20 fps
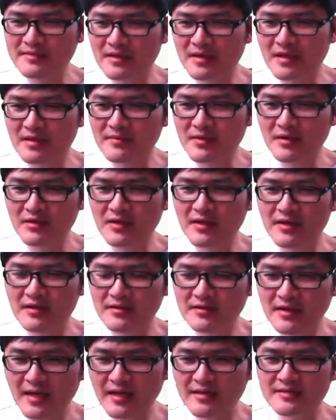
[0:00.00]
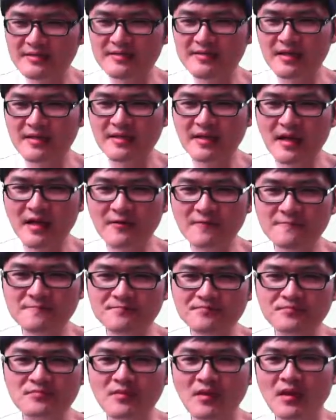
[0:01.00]
paste email here and send
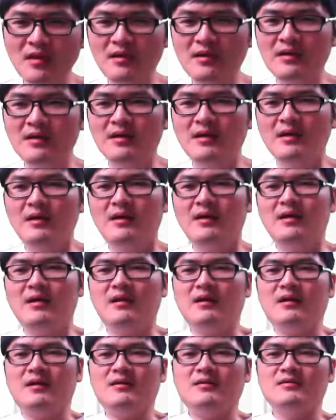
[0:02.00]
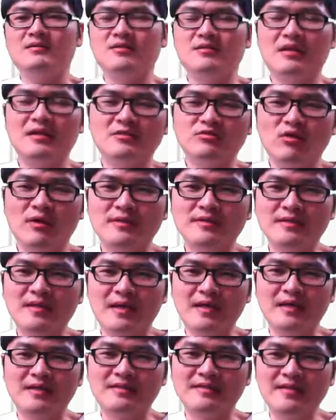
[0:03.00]
now. So
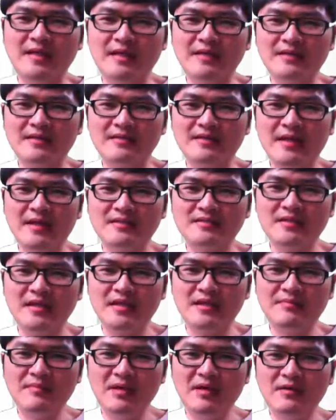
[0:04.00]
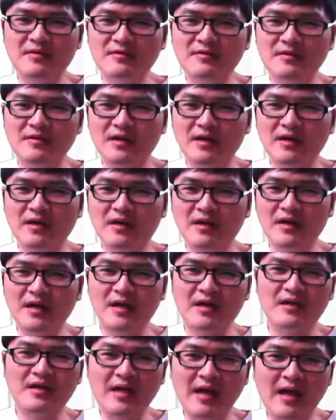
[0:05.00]
this one's gonna send the test email,
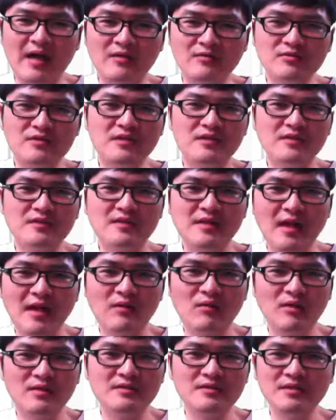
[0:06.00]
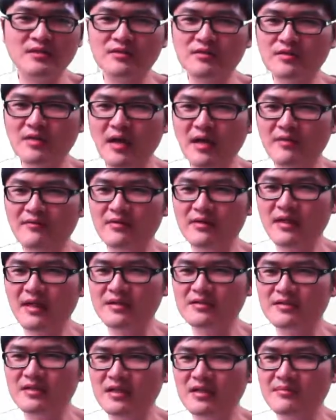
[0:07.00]
okay, out. And once you
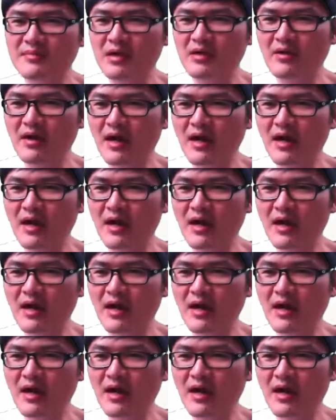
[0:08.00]
have a test